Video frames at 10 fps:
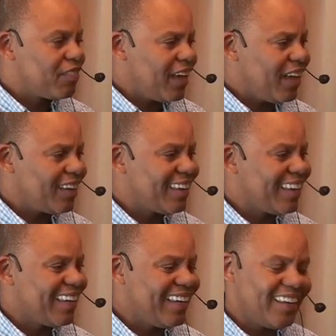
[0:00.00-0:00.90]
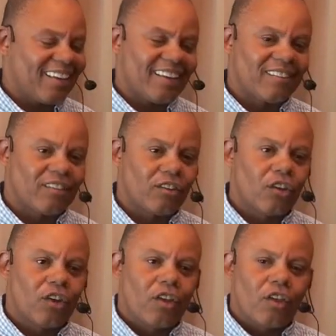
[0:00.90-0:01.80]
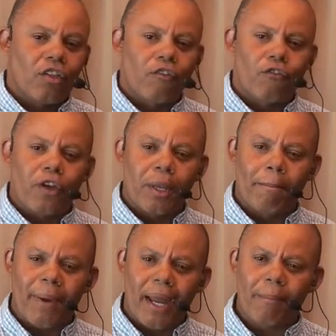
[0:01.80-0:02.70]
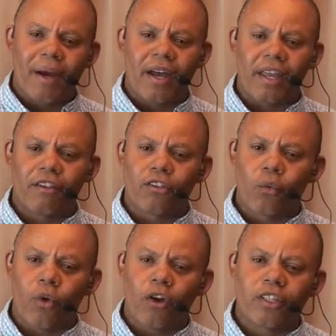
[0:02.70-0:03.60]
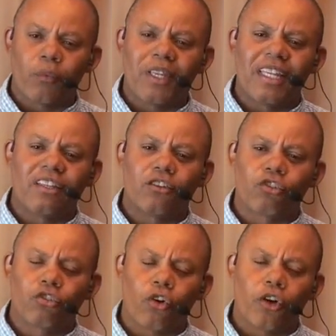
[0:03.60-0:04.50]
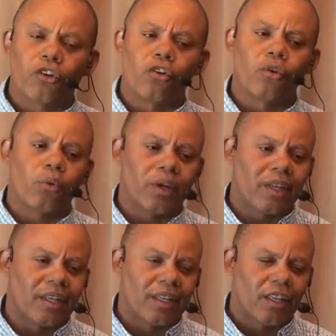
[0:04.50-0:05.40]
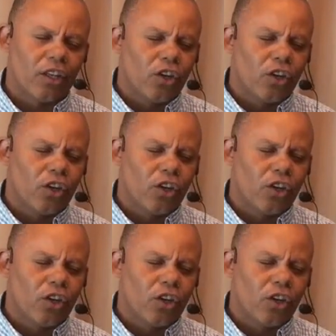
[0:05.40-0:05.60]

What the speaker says: that is, in my mind, the route that we need to start going,